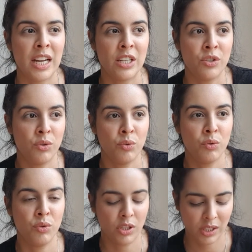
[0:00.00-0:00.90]

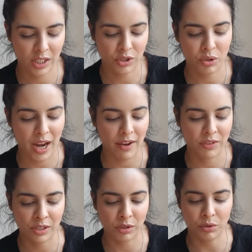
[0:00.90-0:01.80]
You just because you have
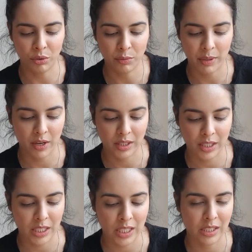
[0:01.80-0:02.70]
this little coupon
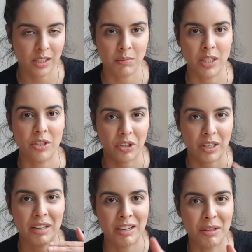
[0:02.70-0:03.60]
thingy doesn't mean you're
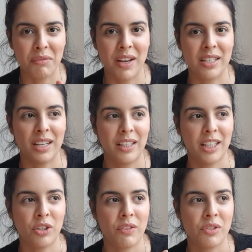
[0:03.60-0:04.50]
in the fan sign. Like
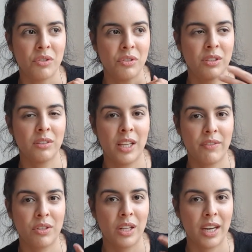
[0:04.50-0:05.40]
they have
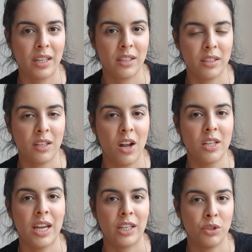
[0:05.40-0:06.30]
to like
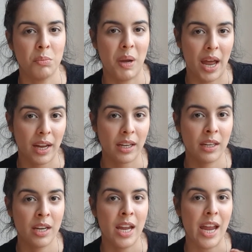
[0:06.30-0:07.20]
contact you back,
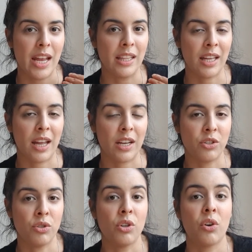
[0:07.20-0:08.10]
and then you
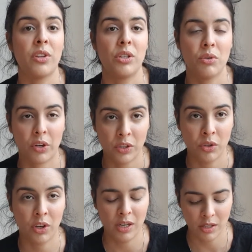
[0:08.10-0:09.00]
know that you're
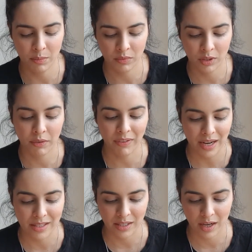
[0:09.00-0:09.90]
in the
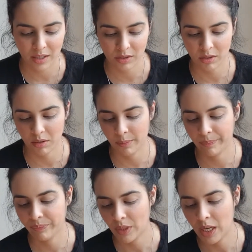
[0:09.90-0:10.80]
fan sign. So
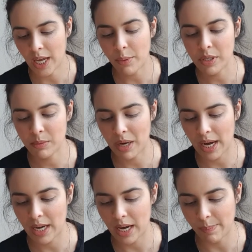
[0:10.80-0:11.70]
that was
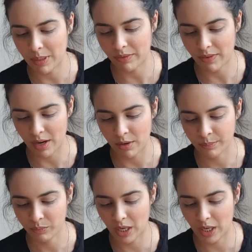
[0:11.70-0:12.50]
my epic fail